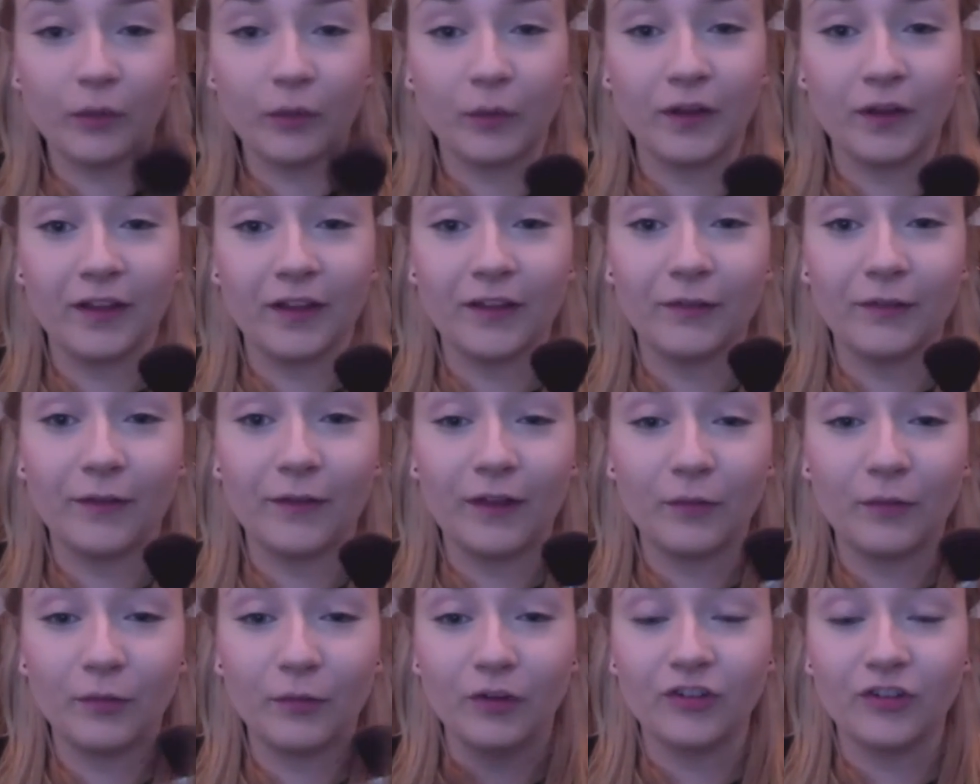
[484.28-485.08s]
of these
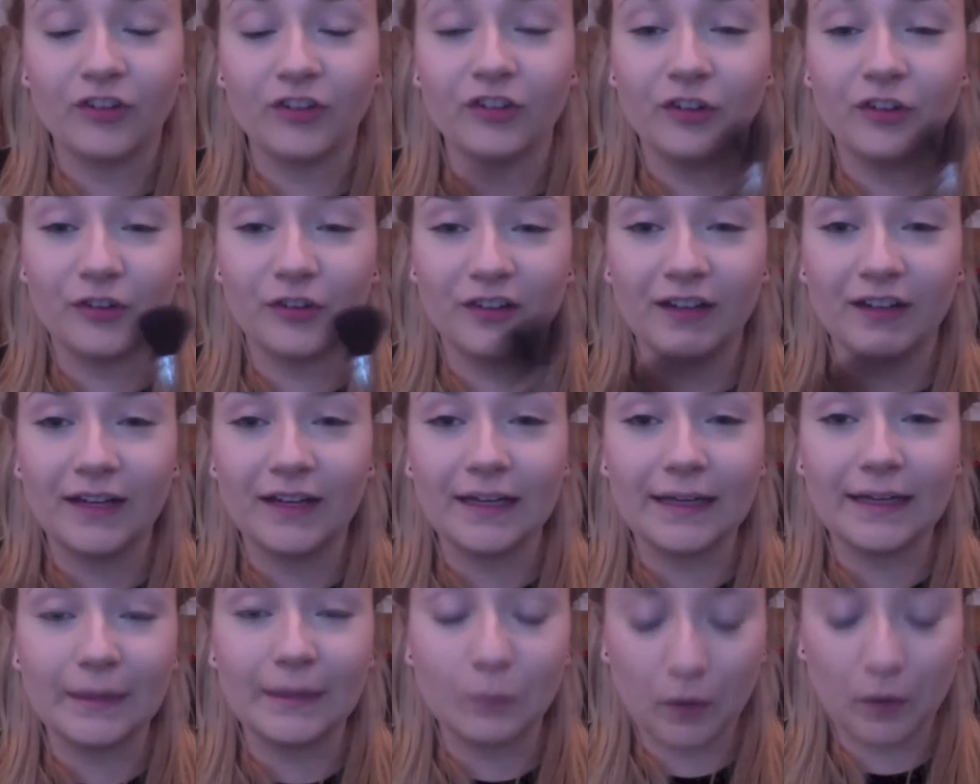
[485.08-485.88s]
face brushes, using a
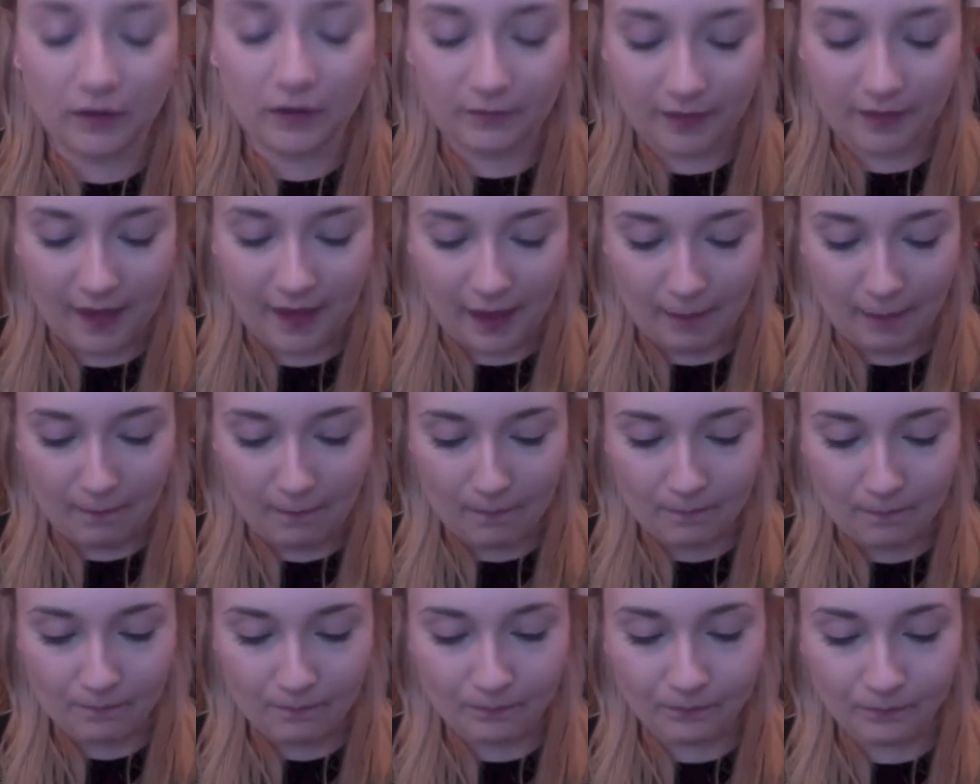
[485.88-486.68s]
clean one of
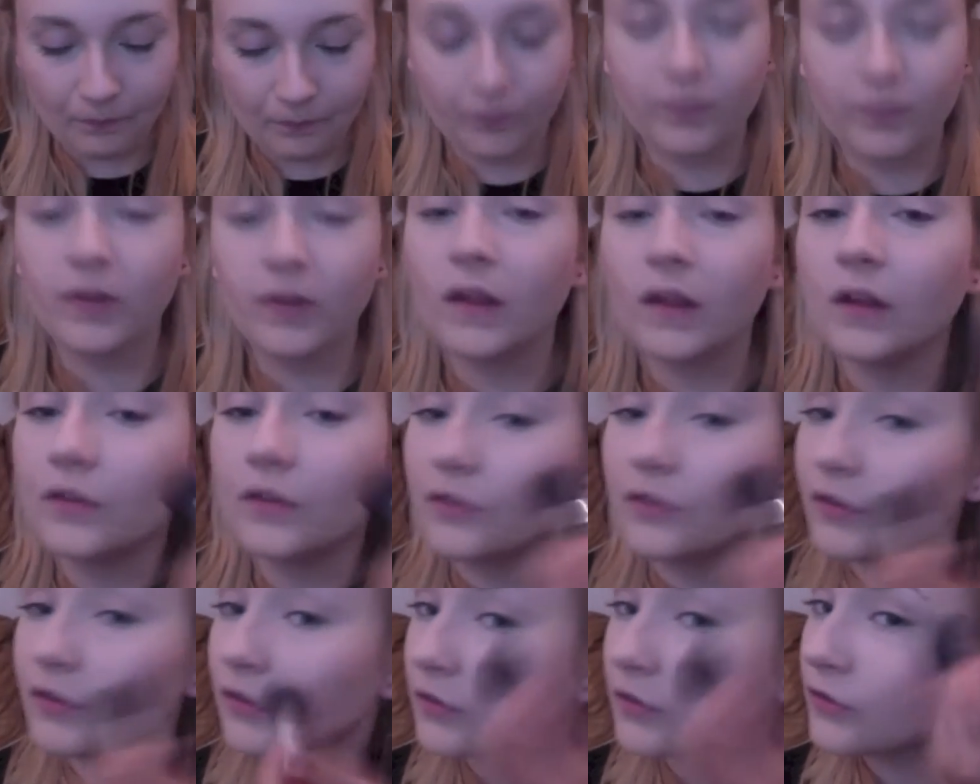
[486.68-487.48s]
them and
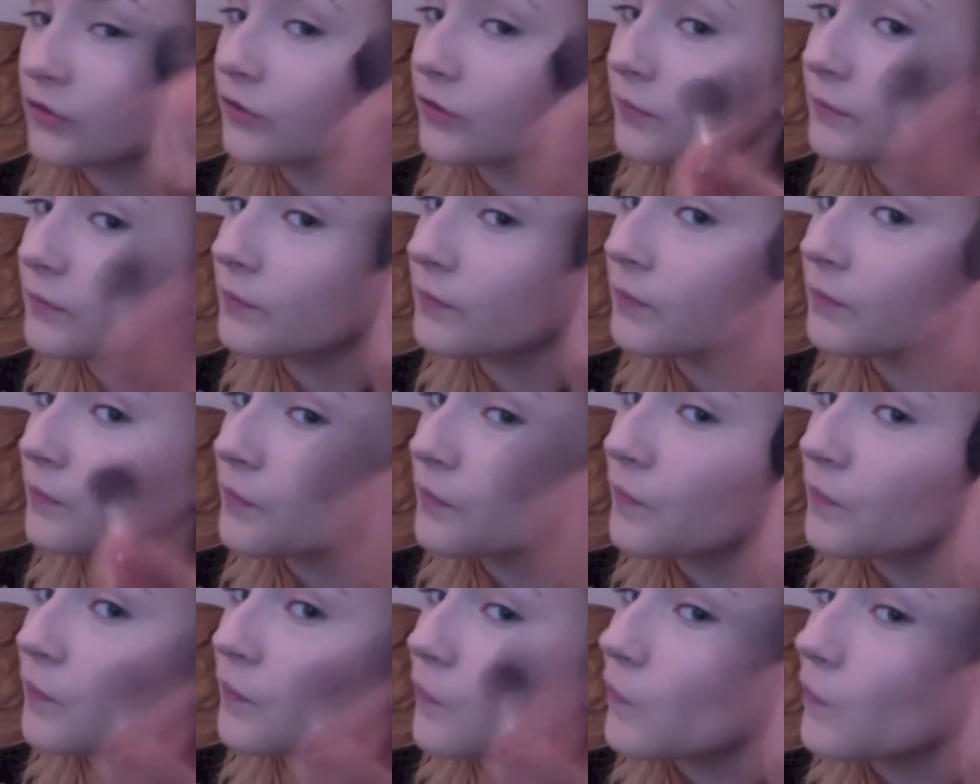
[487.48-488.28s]
just
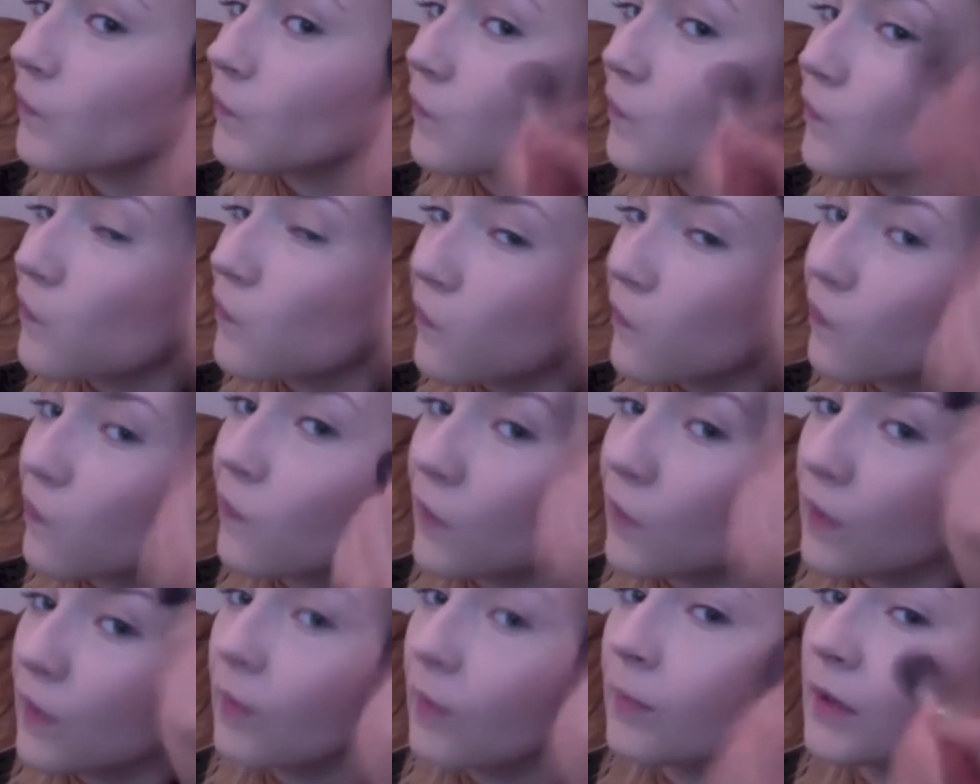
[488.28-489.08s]

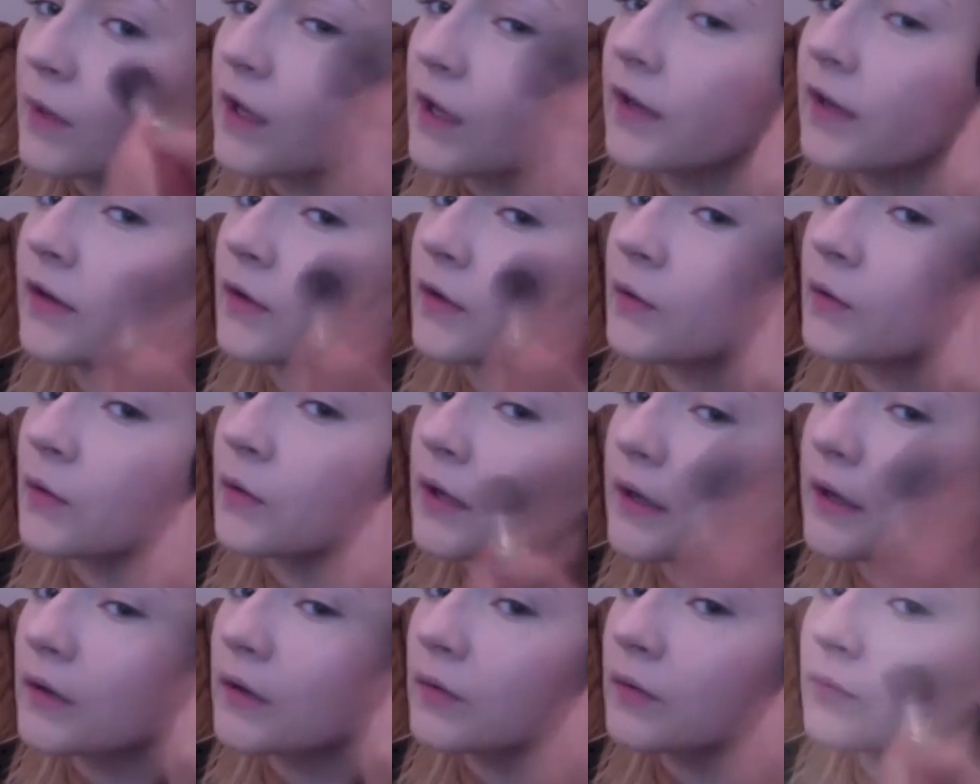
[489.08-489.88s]
blend it all
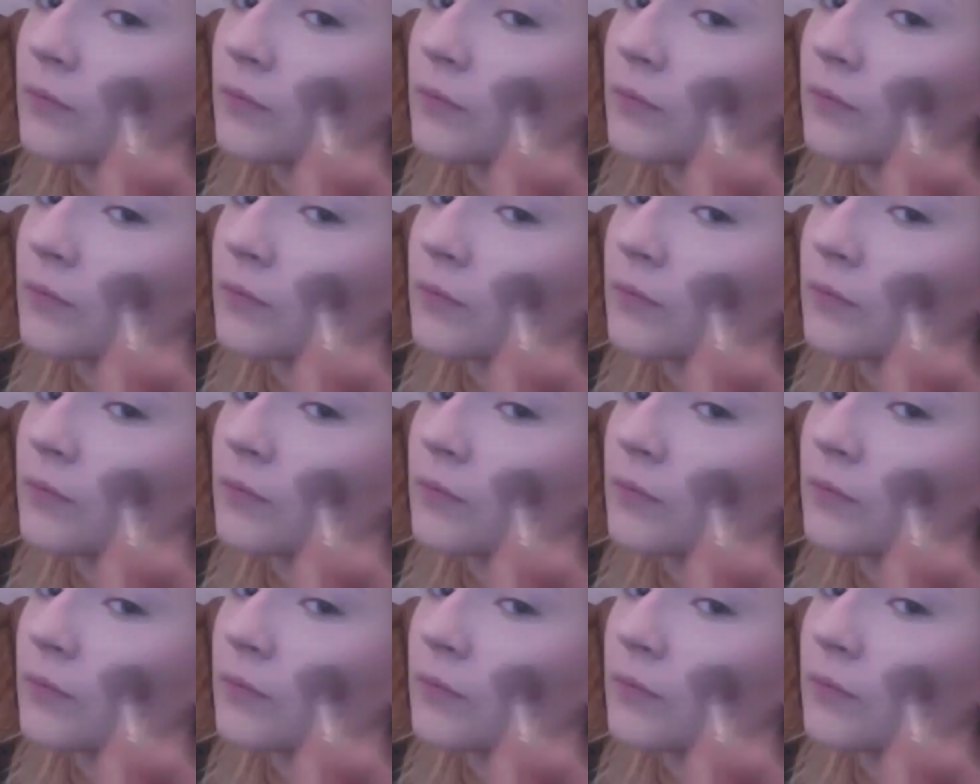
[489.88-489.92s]
out.